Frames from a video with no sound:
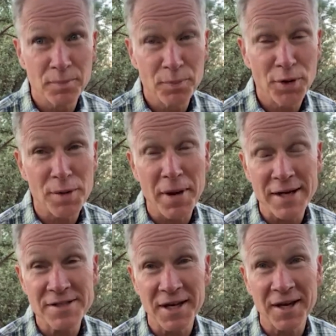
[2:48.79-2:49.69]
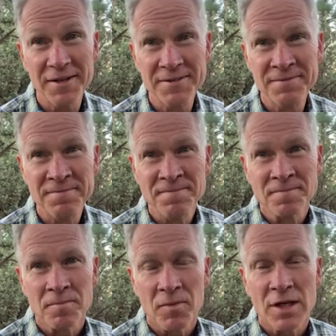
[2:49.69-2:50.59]
Pretty basic.
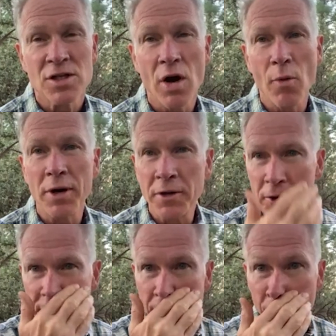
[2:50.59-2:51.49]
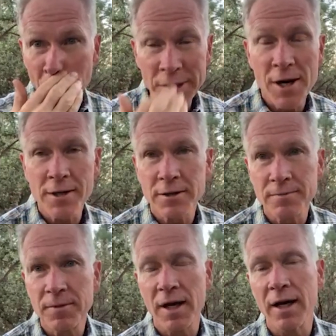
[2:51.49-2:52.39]
So I want to encourage you, when we talk
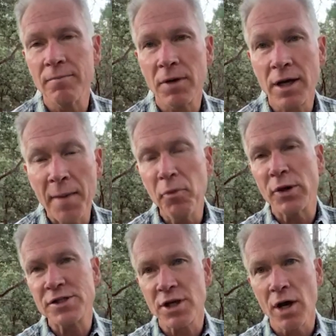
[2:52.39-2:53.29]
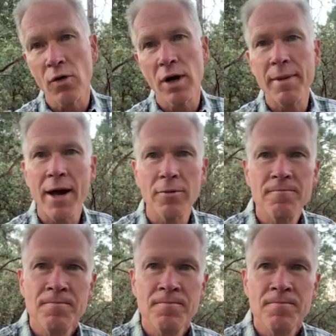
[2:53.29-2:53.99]
um, a couple weeks ago about,